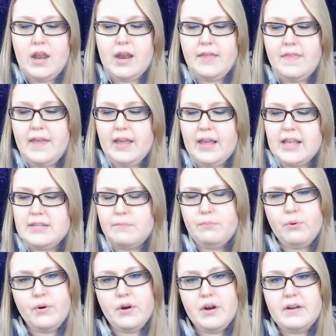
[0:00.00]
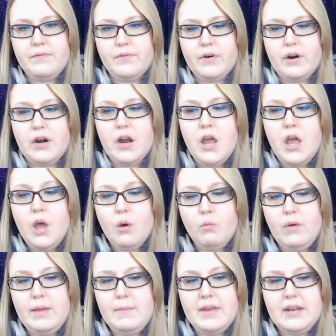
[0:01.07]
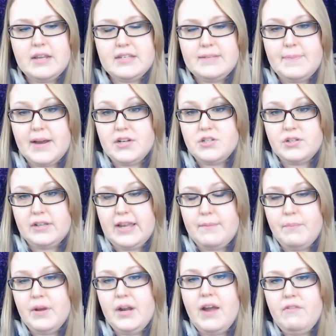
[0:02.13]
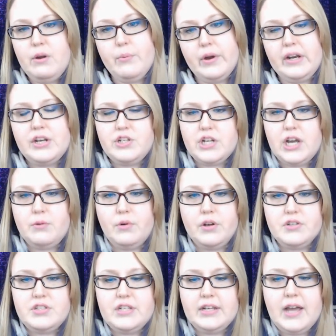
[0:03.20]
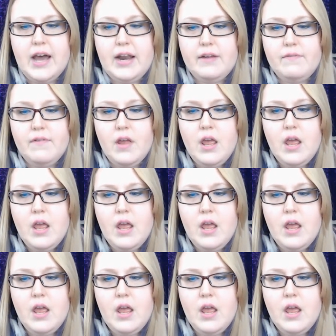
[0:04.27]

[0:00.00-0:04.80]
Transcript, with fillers: And I think it's important for women, especially, but everyone in general, to kind of